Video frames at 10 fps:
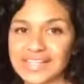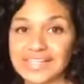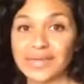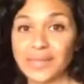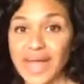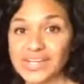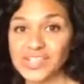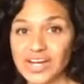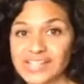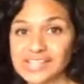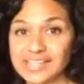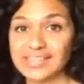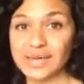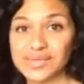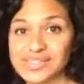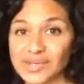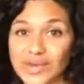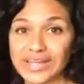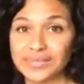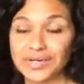in the pie chart, and that was a
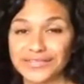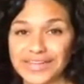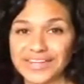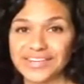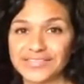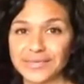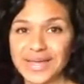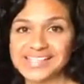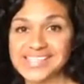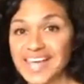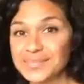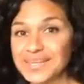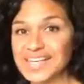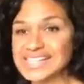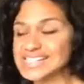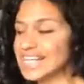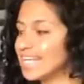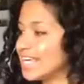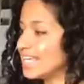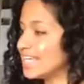great motivator for my son because
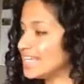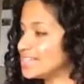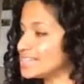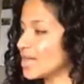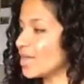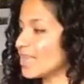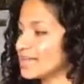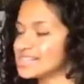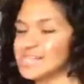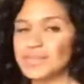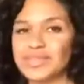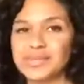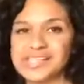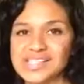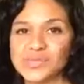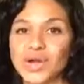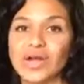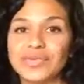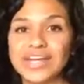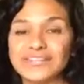he saw that some of the pieces were
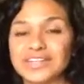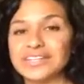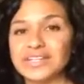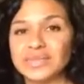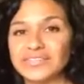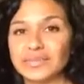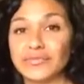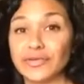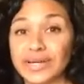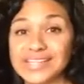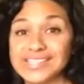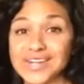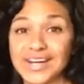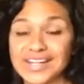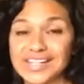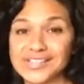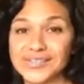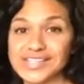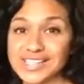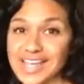already filled in even before he started his
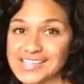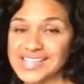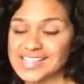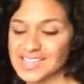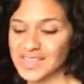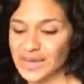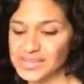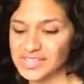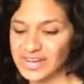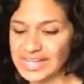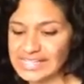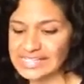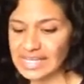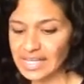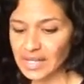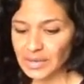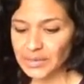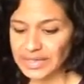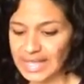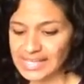first lesson, so that was great.
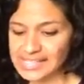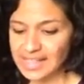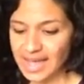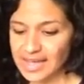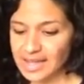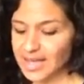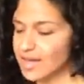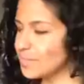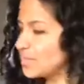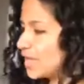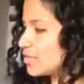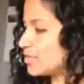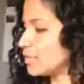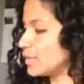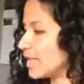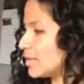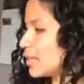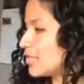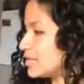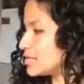We liked that. The other thing we liked
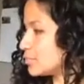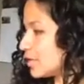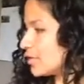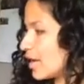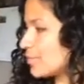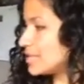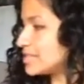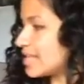about this program is